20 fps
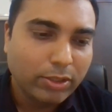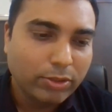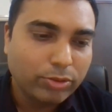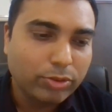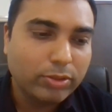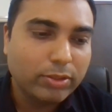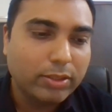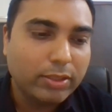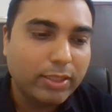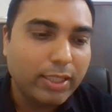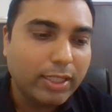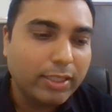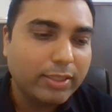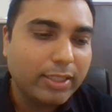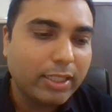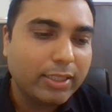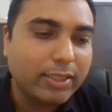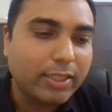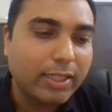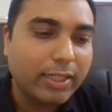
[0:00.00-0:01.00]
So
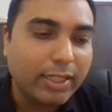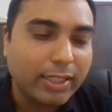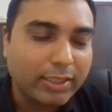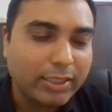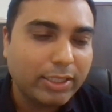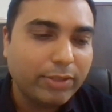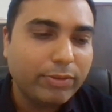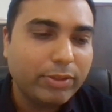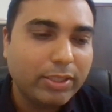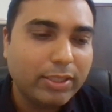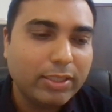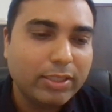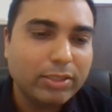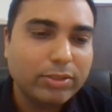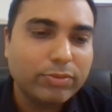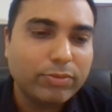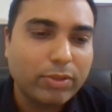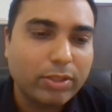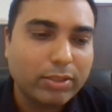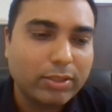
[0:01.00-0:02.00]
that connectivity
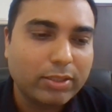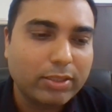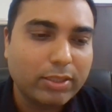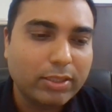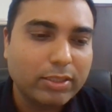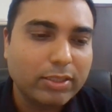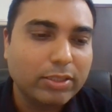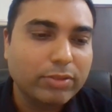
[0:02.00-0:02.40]
is what